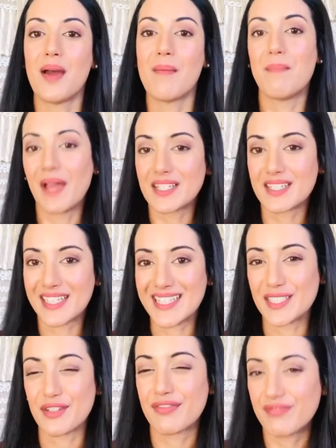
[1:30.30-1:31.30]
Beta is
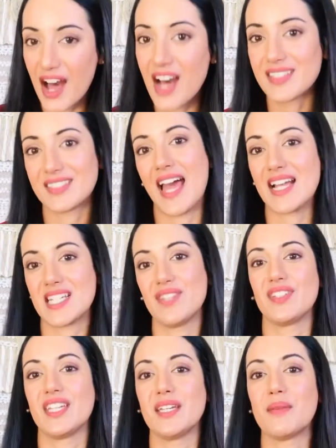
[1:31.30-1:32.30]
a fast
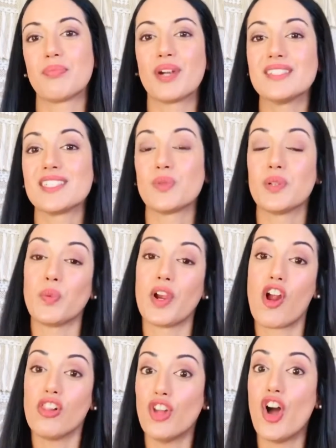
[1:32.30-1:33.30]
activity present when we're
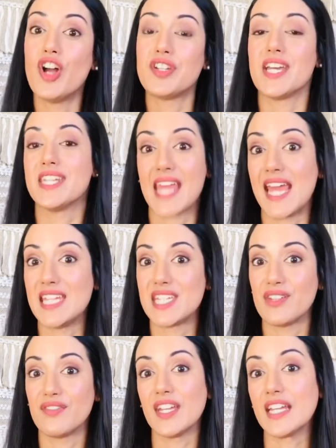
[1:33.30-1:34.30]
alert,
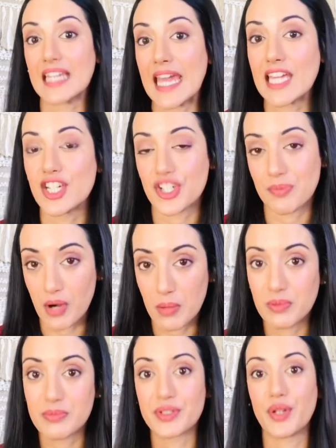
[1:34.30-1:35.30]
attentive, engaged in
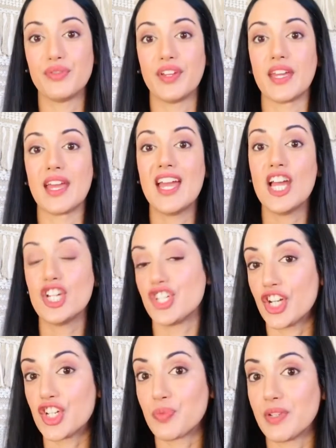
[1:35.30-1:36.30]
problem solving,
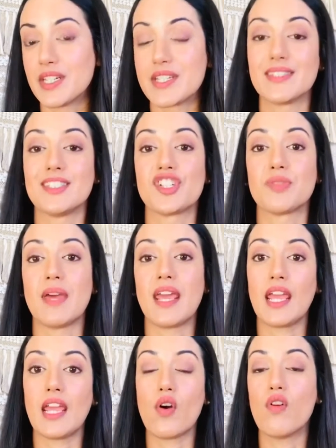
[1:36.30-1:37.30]
judgment, decision
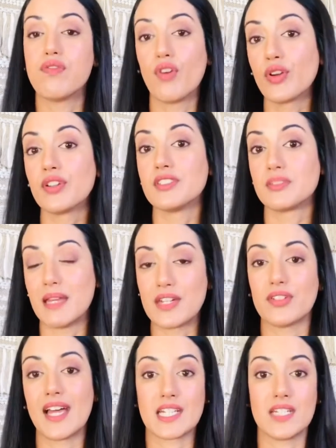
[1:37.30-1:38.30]
making, or focused
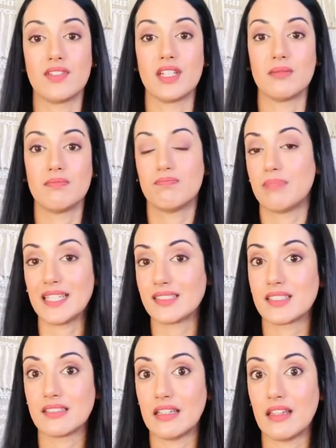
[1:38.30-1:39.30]
mental activity,
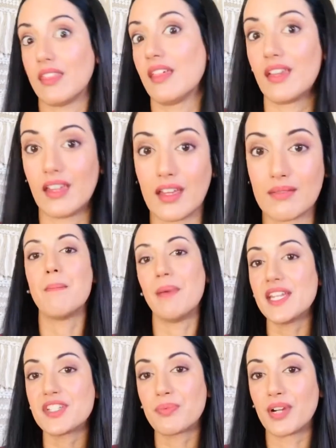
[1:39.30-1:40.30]
basically thinking.
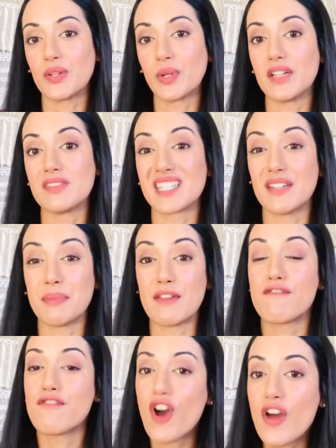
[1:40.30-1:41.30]
Beta brainwaves can be
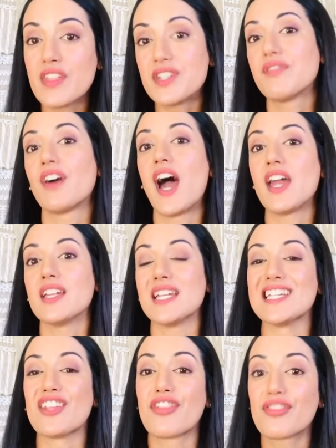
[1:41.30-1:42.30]
further divided
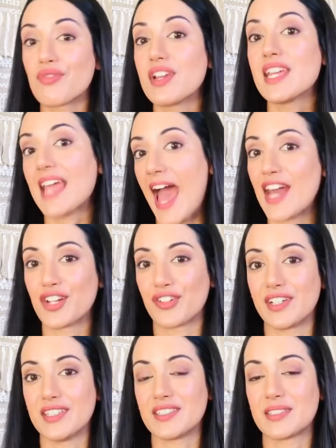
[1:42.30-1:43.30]
into three
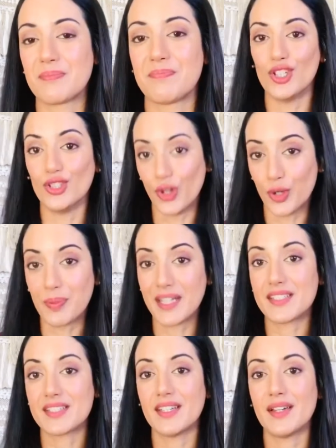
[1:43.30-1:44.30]
categories low
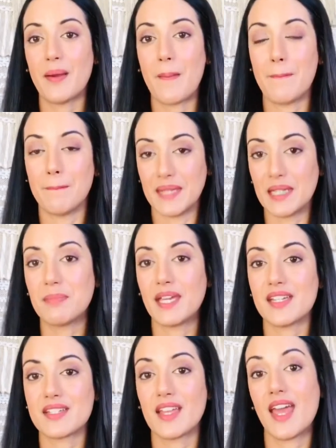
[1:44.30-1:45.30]
beta, mid
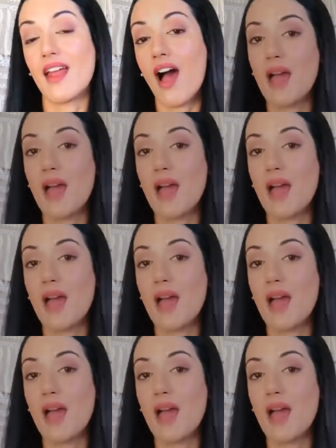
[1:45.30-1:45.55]
beta, and high